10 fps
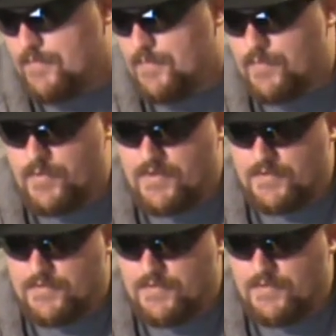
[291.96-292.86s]
What week
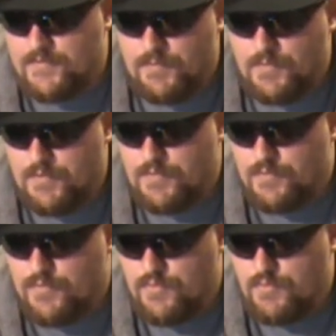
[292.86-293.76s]
is this? 1,
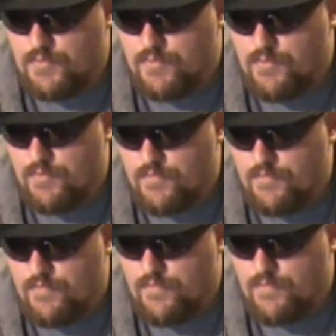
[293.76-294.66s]
2, 3, 4,
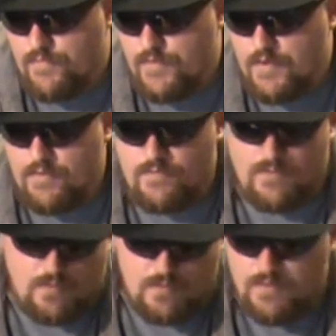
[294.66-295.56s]

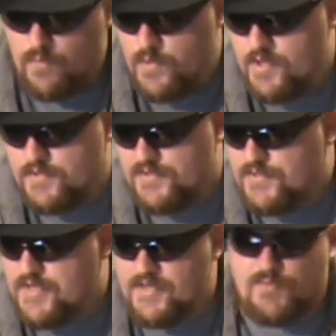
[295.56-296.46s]
5. Week
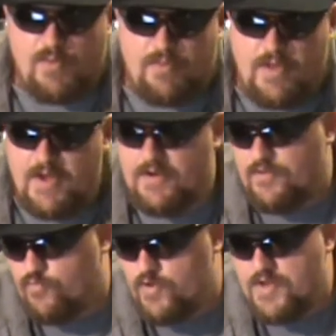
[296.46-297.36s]
6, we're
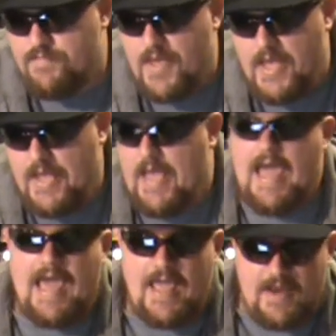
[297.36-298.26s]
playing Green Bay
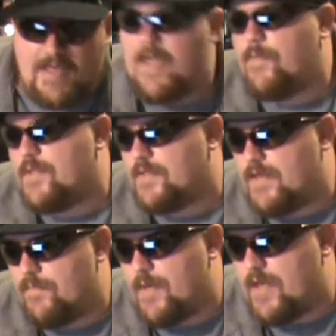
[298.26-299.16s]
at
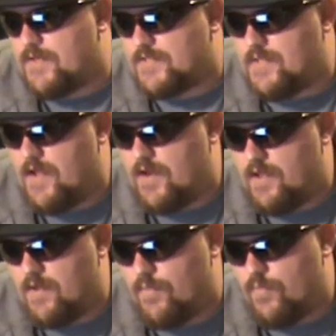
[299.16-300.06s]
M&T Bank
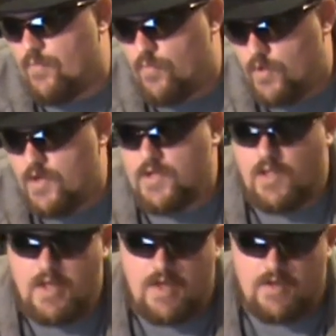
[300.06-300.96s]
Stadium, 1
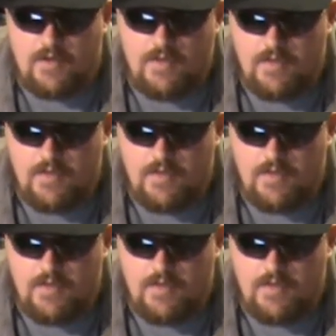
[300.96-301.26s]
o'clock.